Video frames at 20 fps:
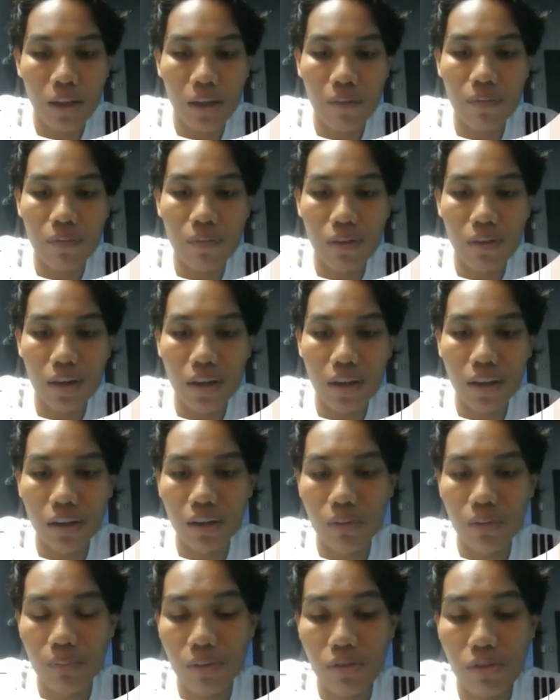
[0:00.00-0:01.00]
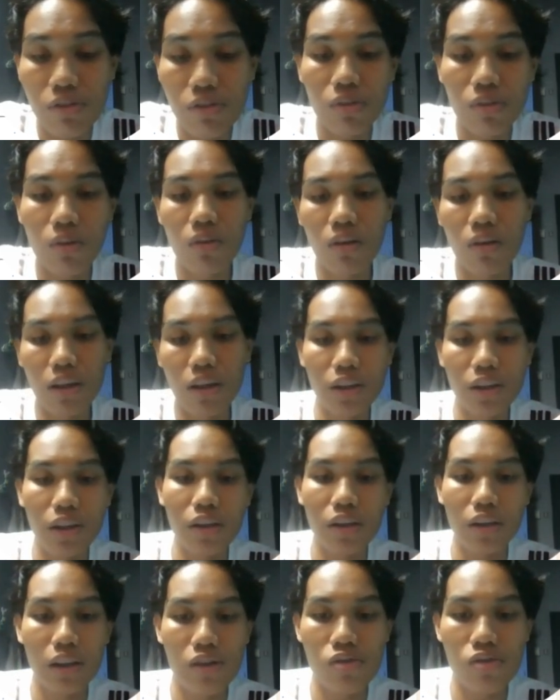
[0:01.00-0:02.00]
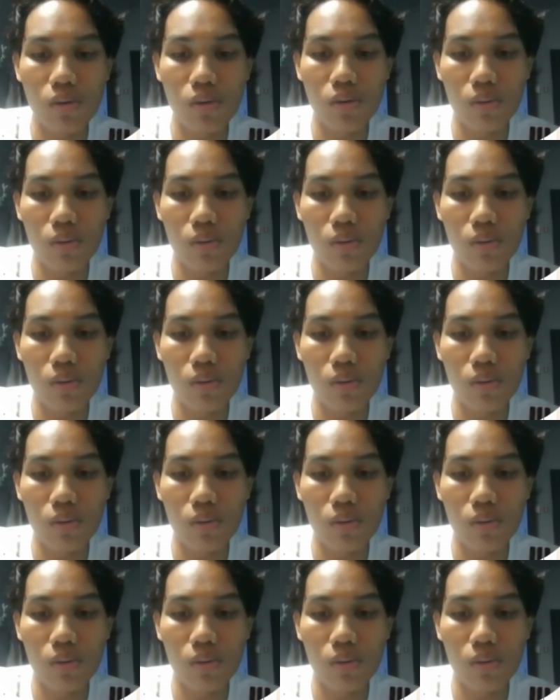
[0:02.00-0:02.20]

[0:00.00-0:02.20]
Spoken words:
After running the Pearson correlation based